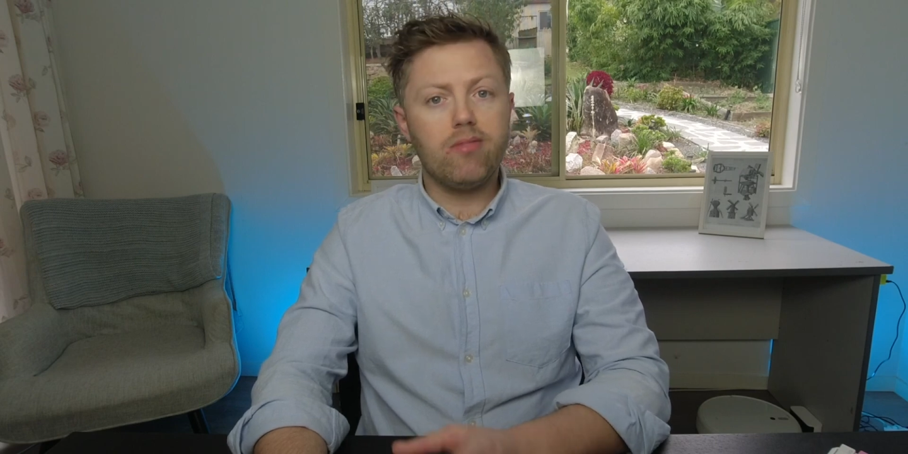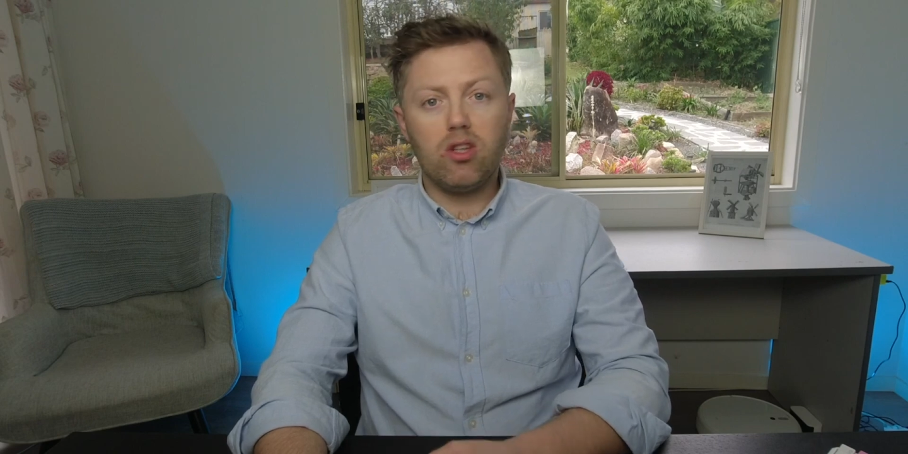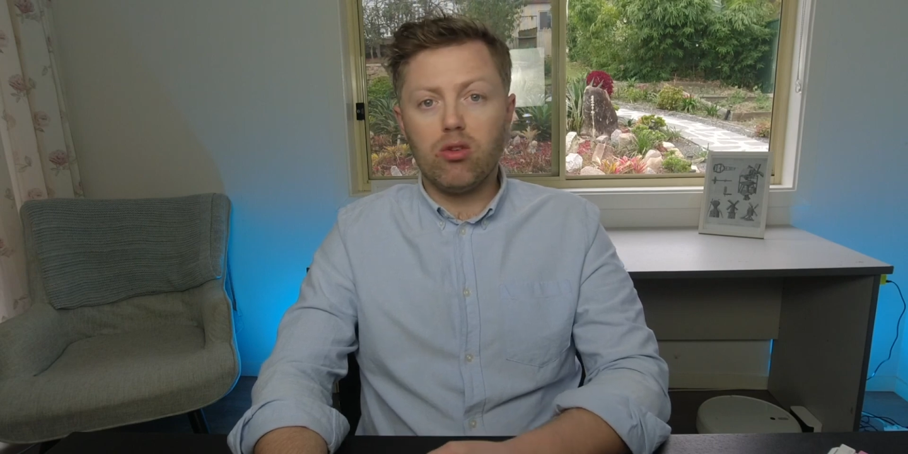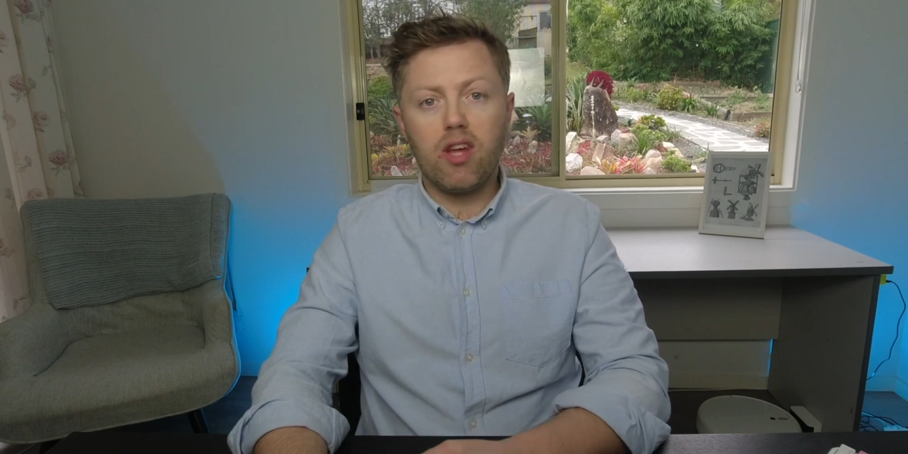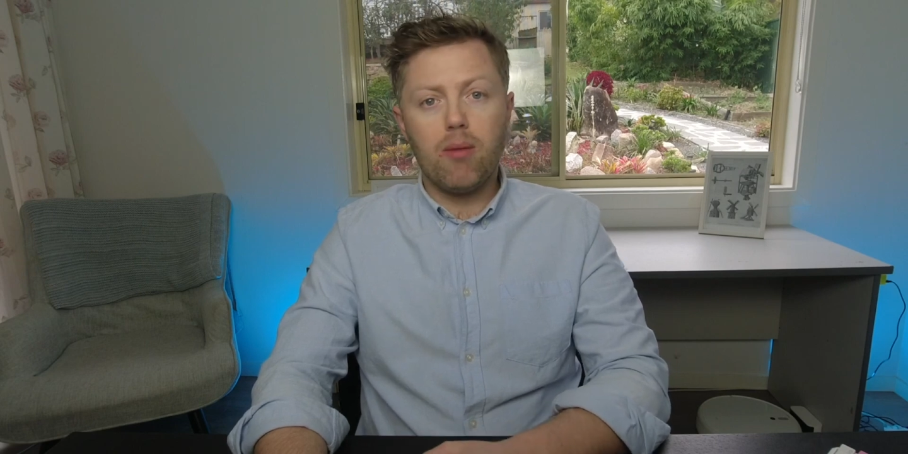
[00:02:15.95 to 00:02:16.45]

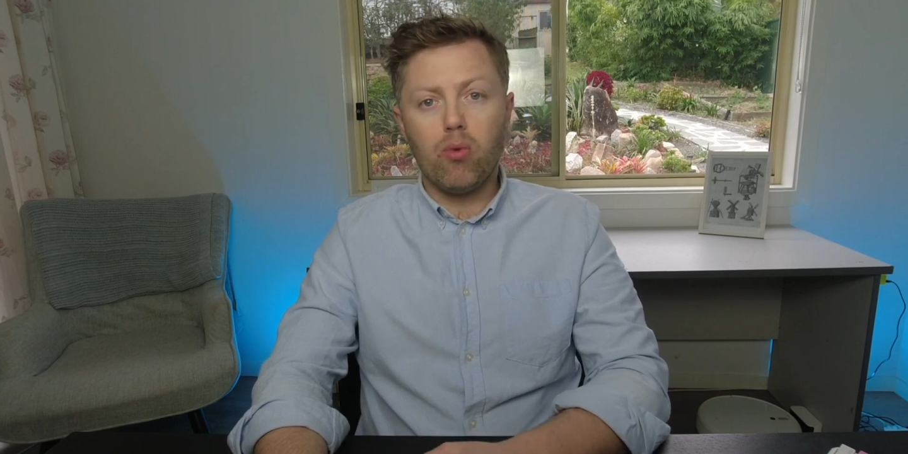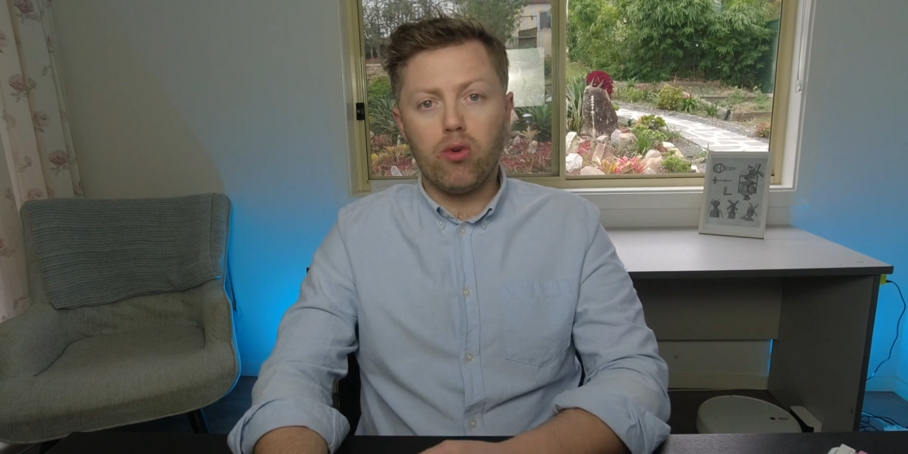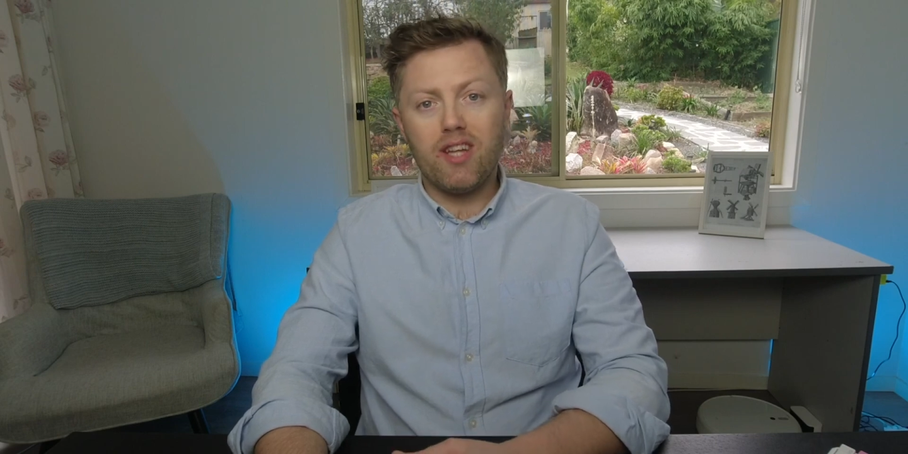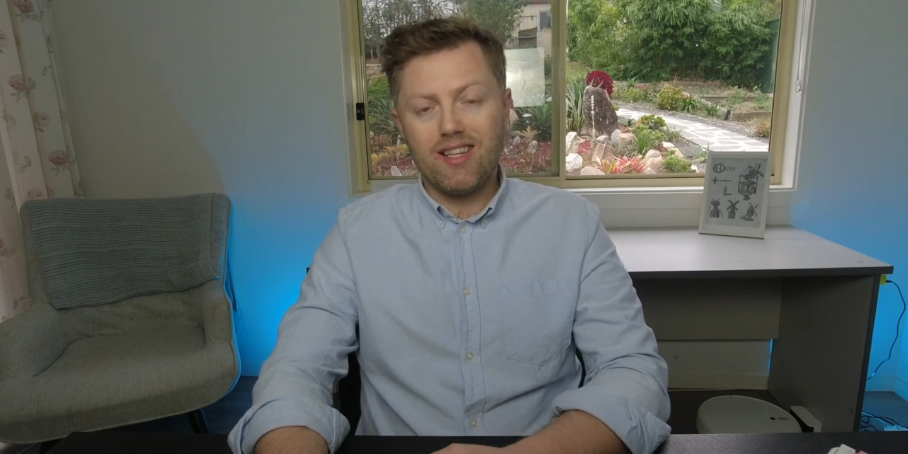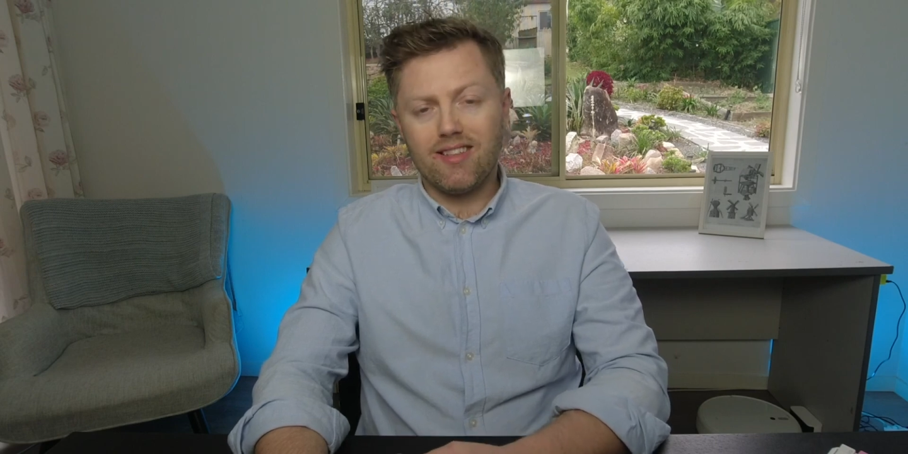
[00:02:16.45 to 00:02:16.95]
you'll get more
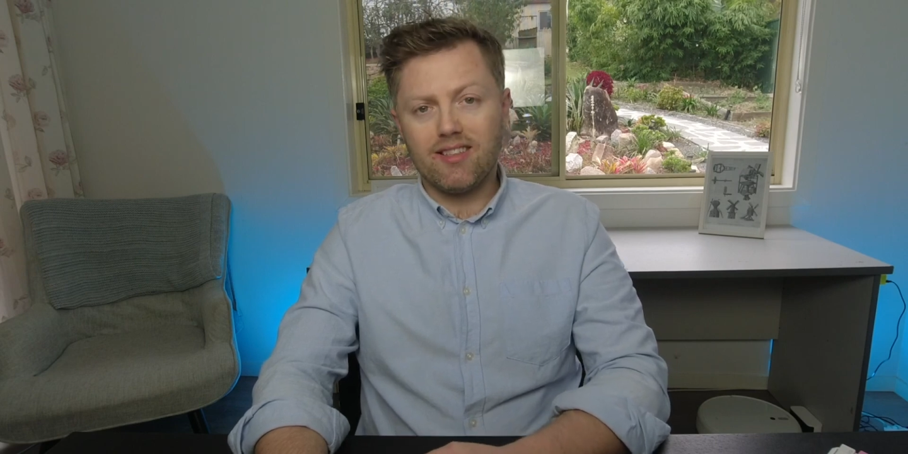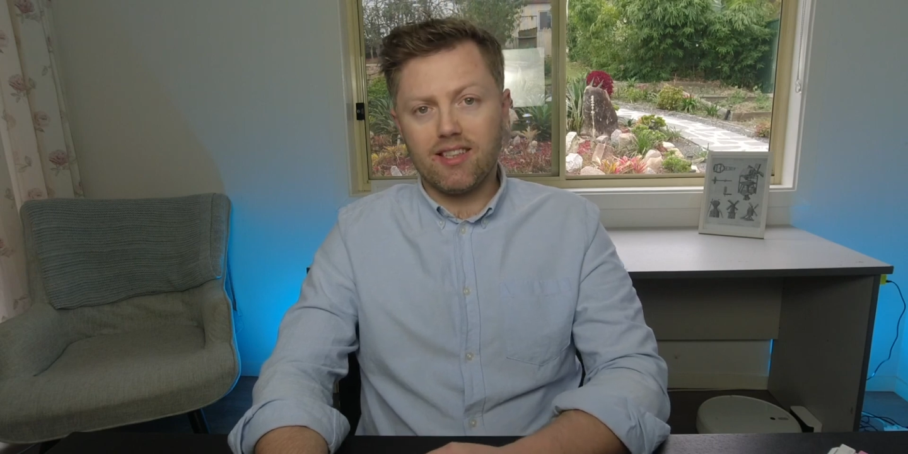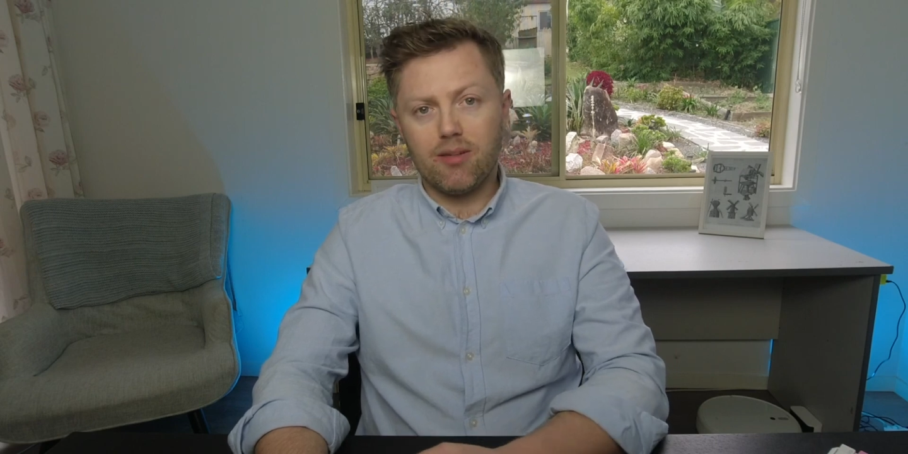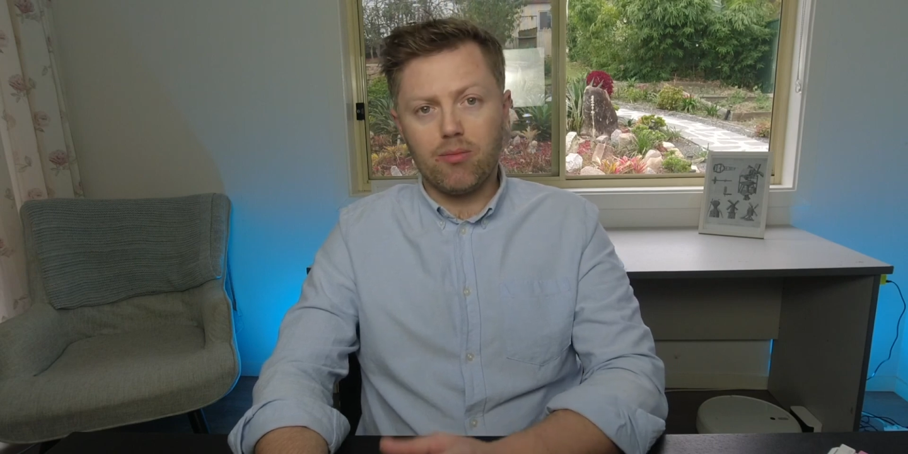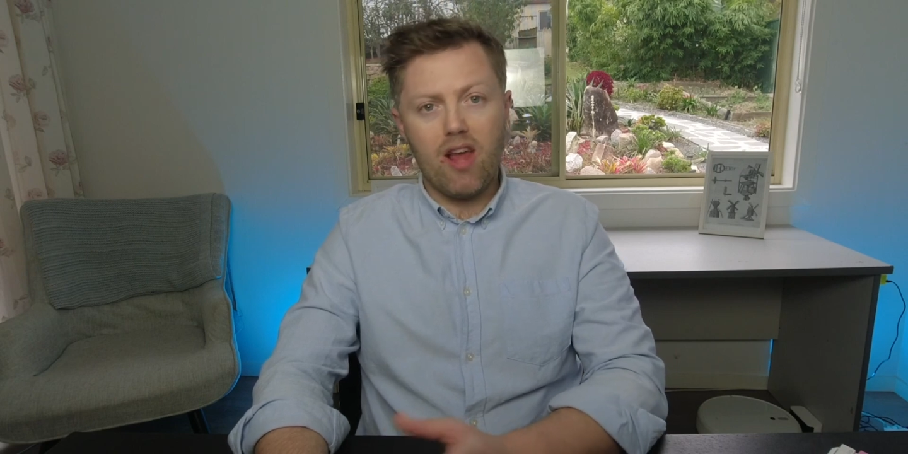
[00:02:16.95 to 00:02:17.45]
density.